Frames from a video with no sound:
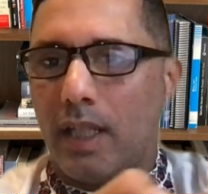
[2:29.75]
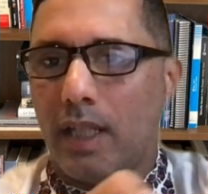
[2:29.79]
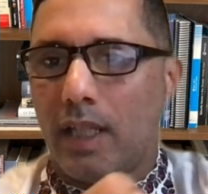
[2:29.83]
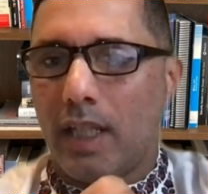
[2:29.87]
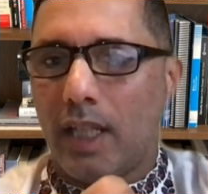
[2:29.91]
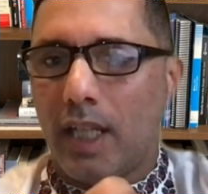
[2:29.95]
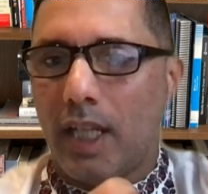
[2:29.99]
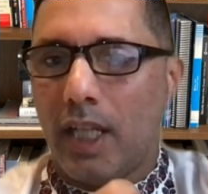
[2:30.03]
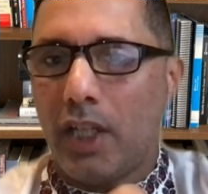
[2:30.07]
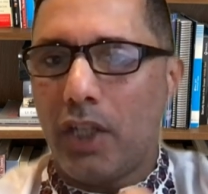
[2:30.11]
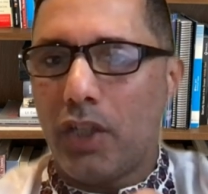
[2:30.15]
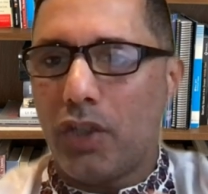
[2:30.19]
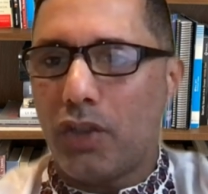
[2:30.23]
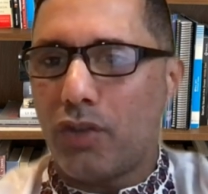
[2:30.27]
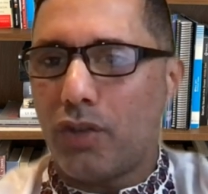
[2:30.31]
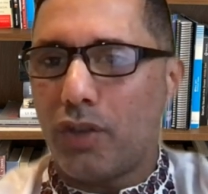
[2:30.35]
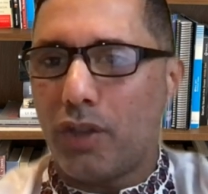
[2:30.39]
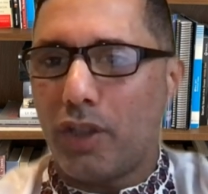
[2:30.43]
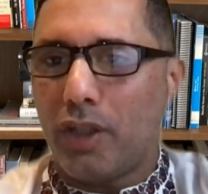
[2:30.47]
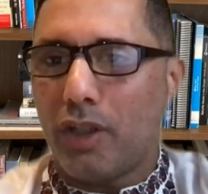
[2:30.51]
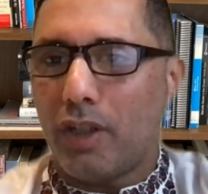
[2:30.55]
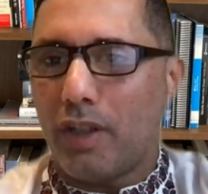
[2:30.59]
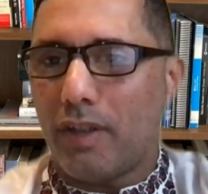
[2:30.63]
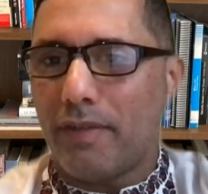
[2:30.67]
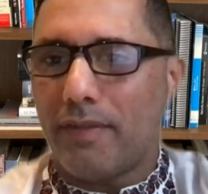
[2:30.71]
a history
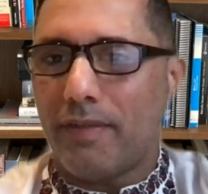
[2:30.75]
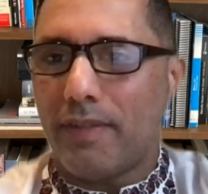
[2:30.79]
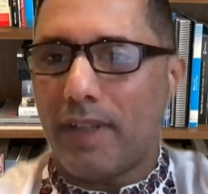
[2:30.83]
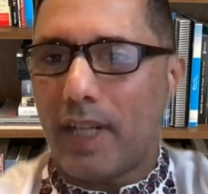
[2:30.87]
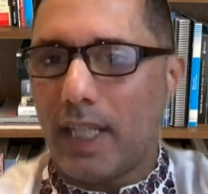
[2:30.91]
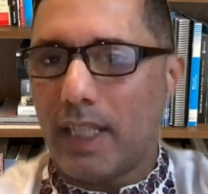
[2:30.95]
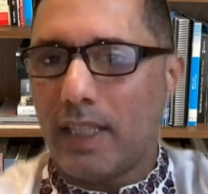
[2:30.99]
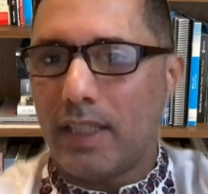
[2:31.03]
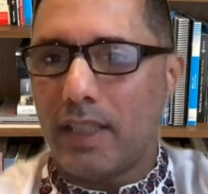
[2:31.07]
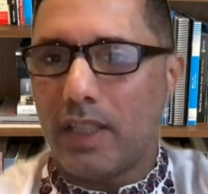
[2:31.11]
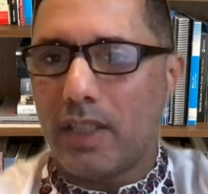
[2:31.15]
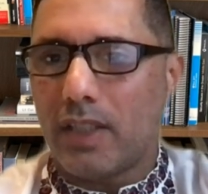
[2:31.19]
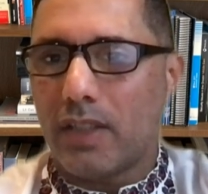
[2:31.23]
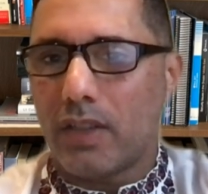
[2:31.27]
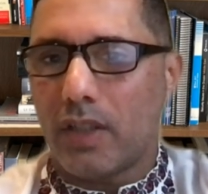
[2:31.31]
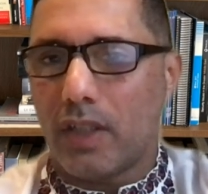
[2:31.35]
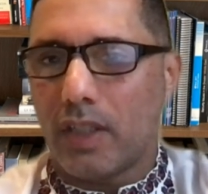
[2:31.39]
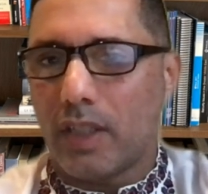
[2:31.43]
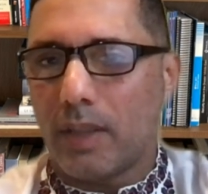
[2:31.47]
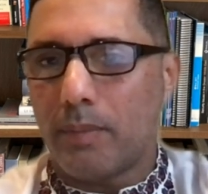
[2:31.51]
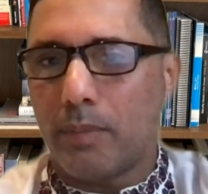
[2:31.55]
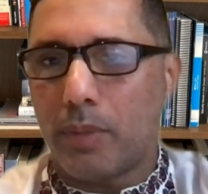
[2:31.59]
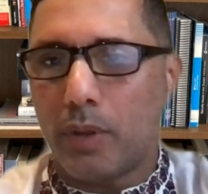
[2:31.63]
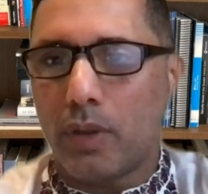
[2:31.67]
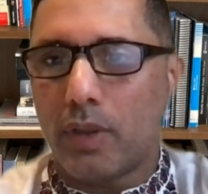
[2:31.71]
of ISIS, on a
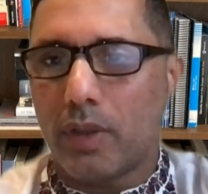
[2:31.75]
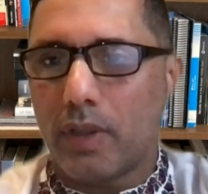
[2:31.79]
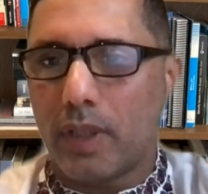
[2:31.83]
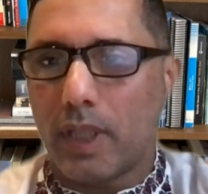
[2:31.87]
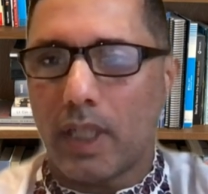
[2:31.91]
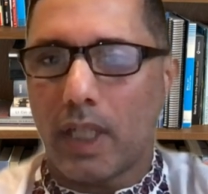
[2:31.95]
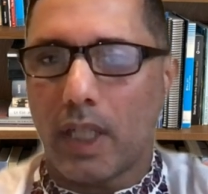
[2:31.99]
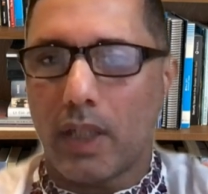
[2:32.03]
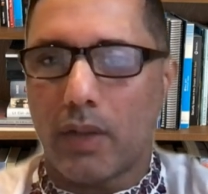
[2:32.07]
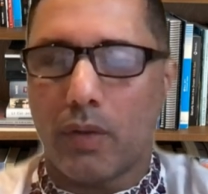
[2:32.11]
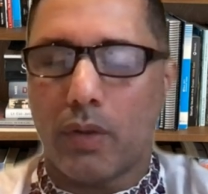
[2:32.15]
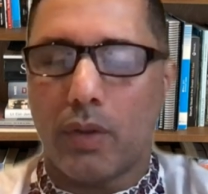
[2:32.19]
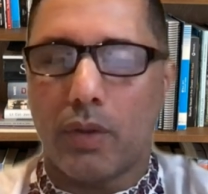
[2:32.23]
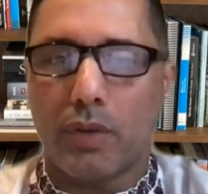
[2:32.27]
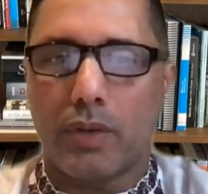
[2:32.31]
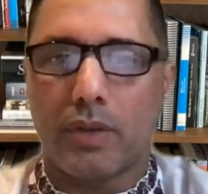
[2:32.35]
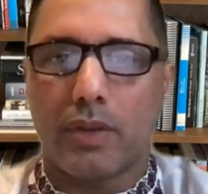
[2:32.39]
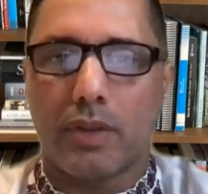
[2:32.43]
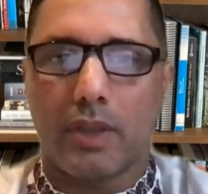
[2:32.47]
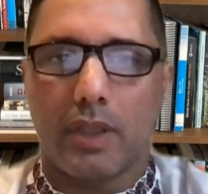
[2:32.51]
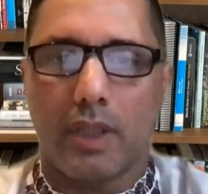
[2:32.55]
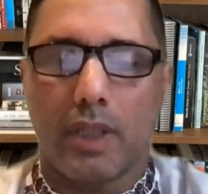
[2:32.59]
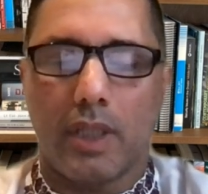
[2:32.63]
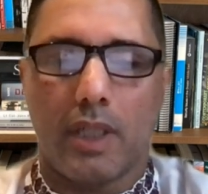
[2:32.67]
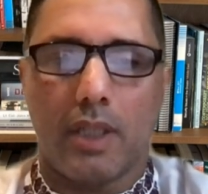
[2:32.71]
book that I wrote,
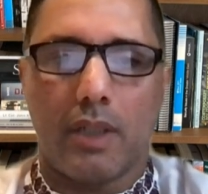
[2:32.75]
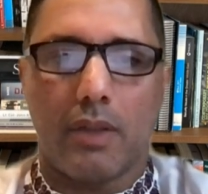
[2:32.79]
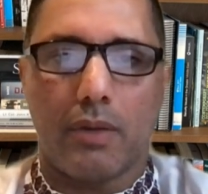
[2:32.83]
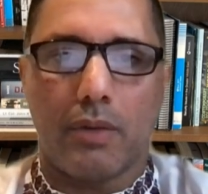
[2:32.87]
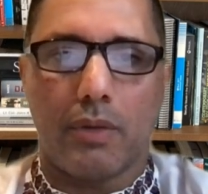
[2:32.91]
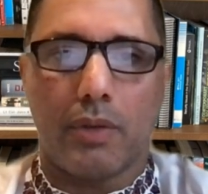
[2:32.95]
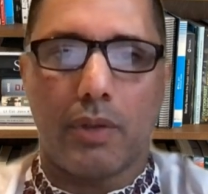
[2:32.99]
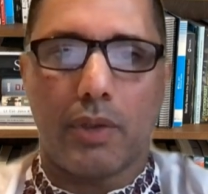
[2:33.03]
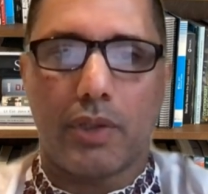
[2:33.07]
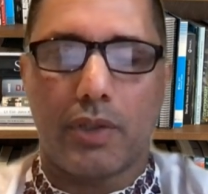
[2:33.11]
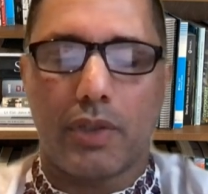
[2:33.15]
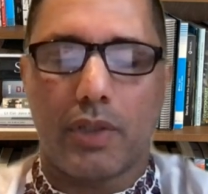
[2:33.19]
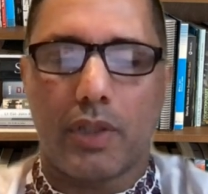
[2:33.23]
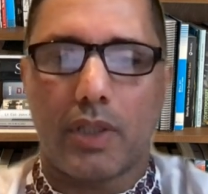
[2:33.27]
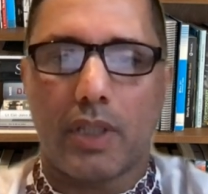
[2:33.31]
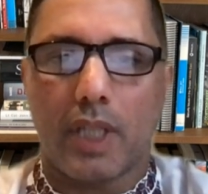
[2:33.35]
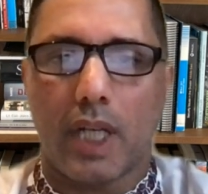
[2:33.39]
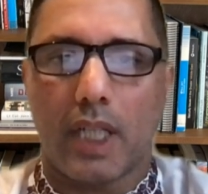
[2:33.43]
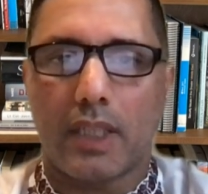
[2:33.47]
uh, which the title